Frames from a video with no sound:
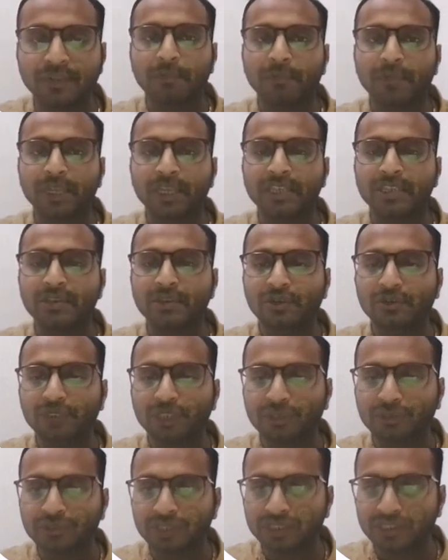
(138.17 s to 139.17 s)
based on
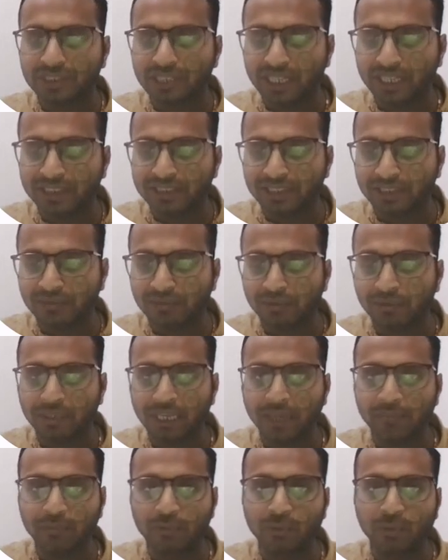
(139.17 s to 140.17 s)
the user selection, we will
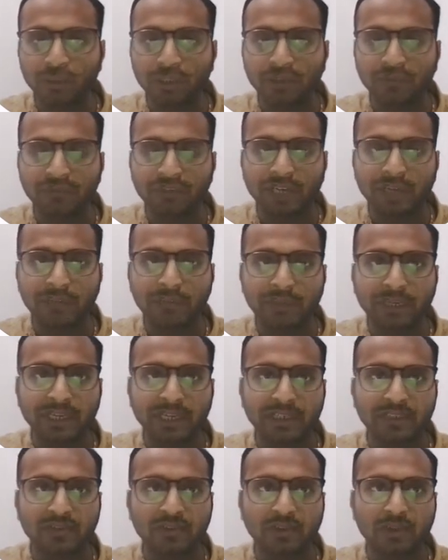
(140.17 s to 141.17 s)
have two different
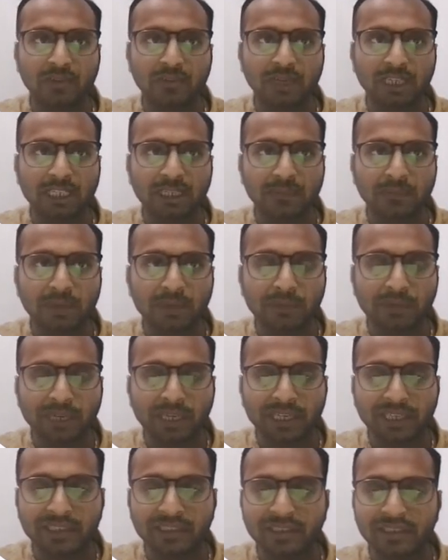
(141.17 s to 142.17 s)
products or multiple
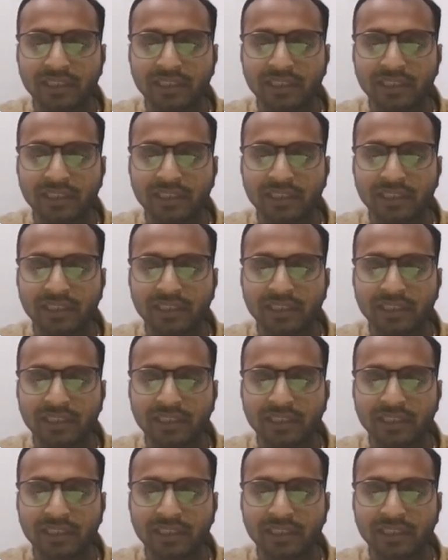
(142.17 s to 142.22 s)
products,